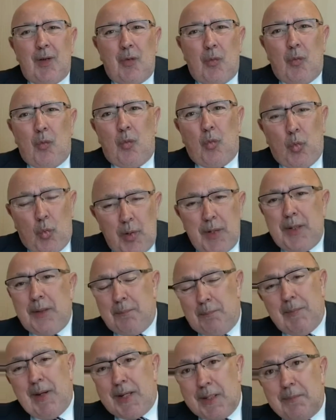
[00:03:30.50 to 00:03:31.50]
we
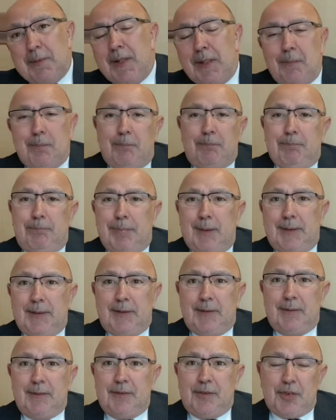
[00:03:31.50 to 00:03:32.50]
maybe, but
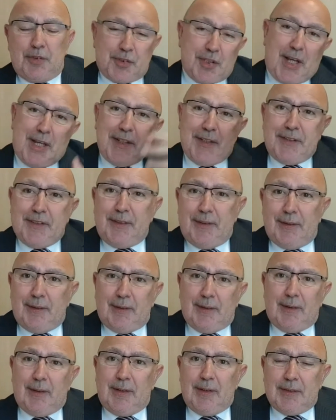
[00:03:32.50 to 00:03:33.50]
society
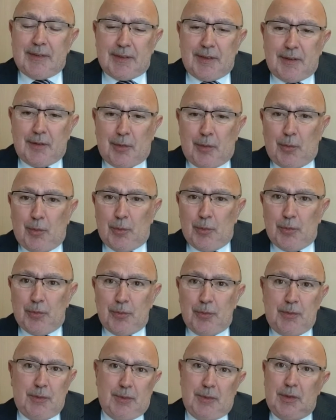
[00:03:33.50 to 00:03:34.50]
as a whole,
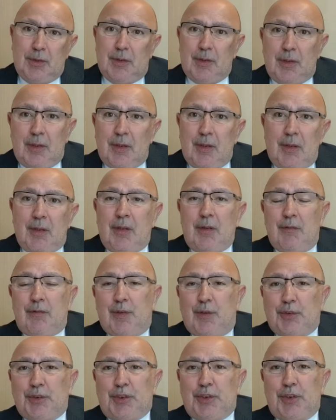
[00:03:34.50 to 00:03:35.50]

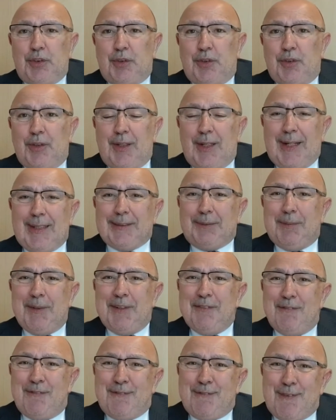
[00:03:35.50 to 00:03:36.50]
for sure, has been
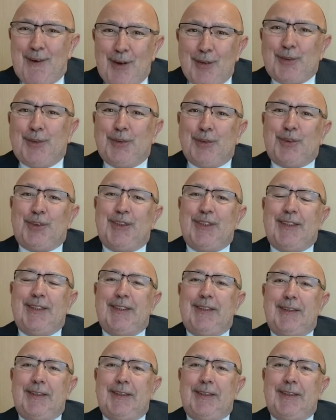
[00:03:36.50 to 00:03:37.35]
focusing